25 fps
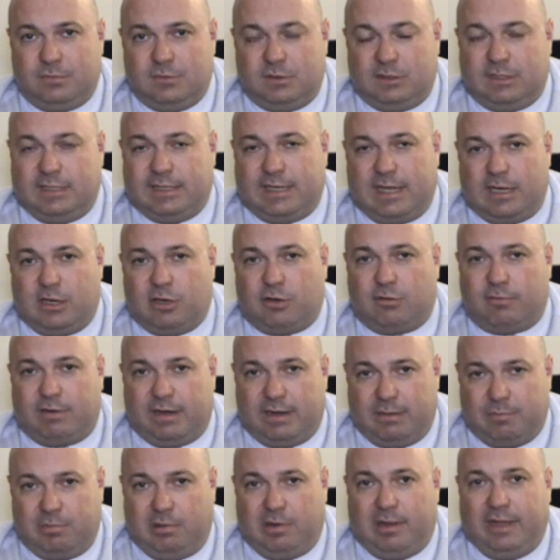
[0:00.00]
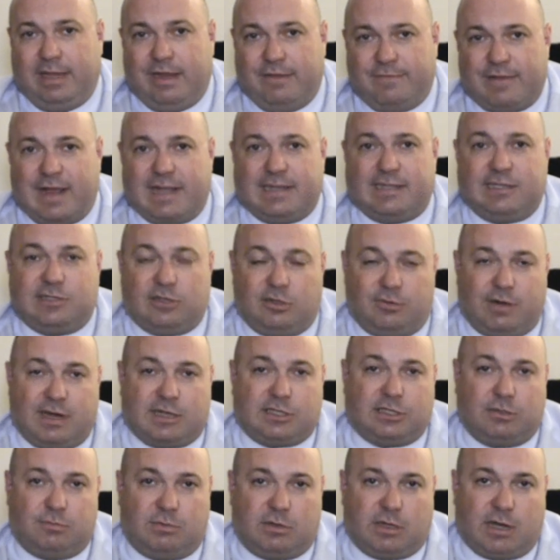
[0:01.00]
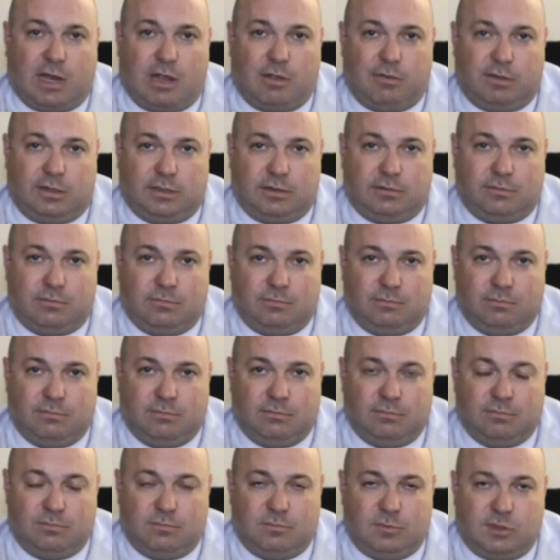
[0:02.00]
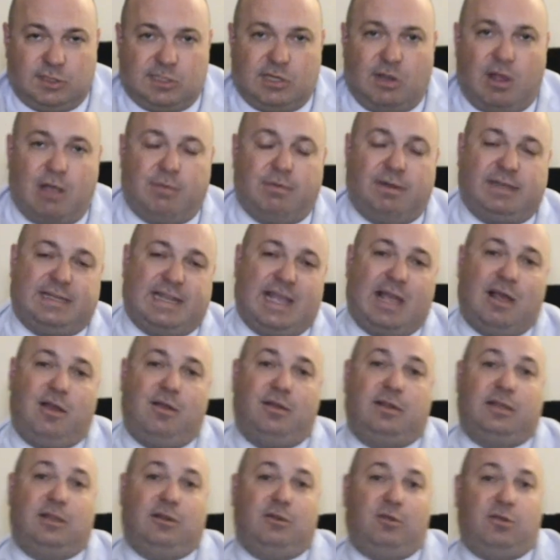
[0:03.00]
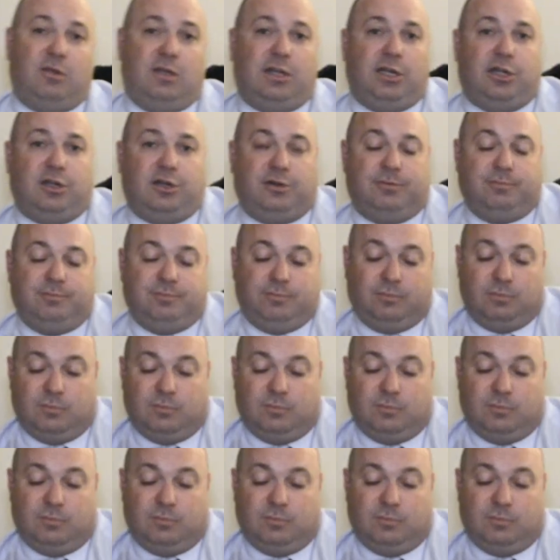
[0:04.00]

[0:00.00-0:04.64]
to get a great plea if that's the direction we're going. So I would tell the lawyer,